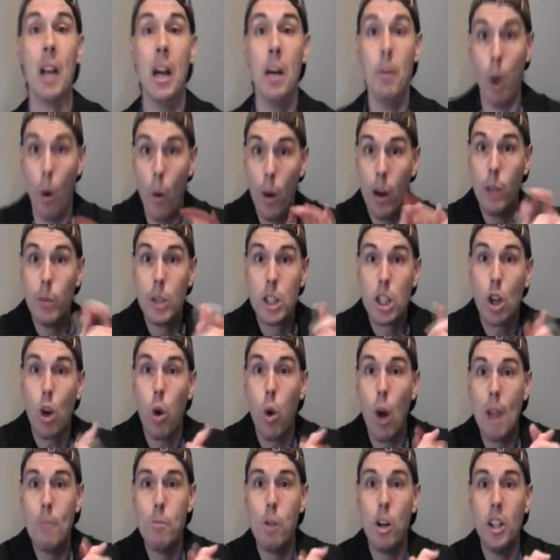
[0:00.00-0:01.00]
But when it was
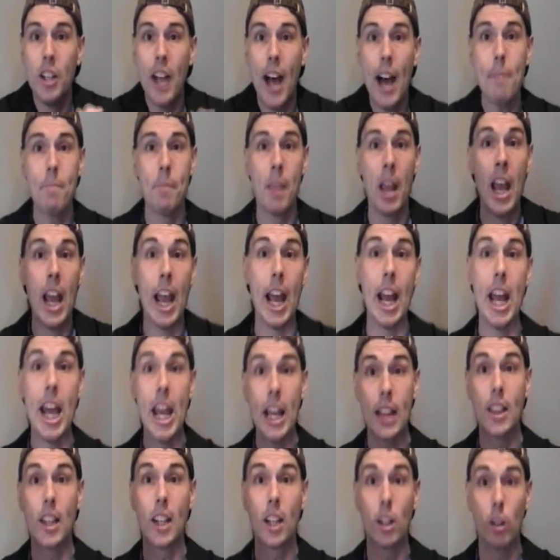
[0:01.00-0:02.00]
crumbled up, it
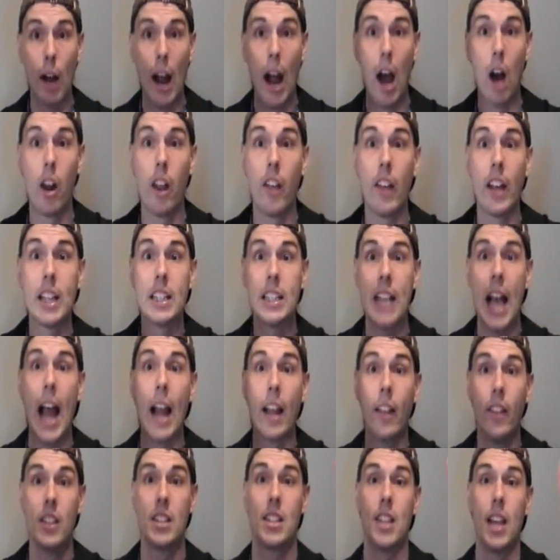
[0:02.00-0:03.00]
hit the ground at
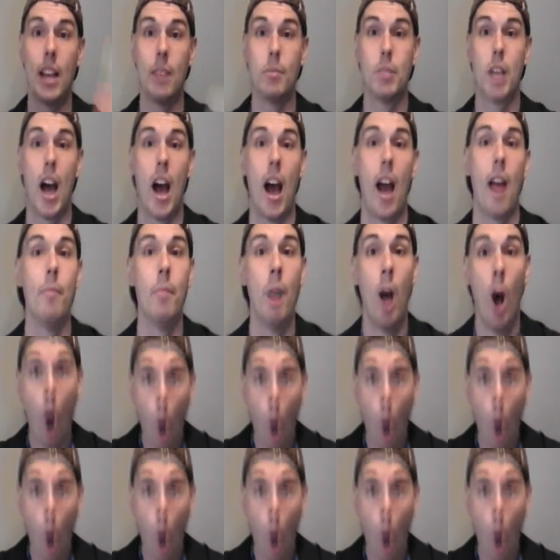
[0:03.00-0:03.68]
exactly the same time.